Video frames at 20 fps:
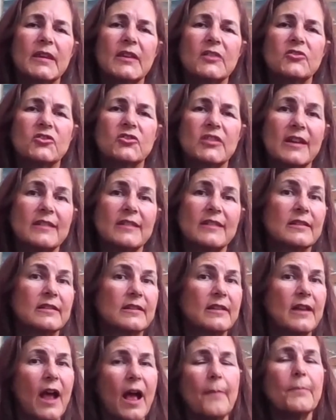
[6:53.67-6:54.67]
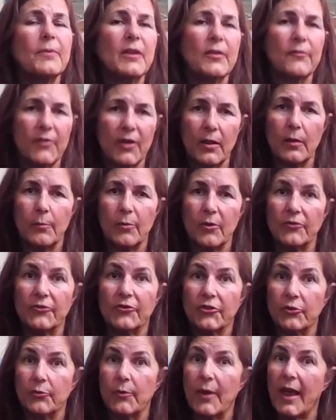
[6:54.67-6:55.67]
each day to not be available
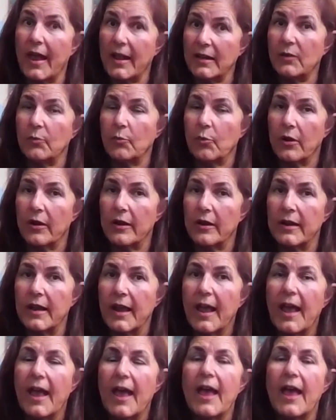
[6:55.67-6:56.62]
to anyone,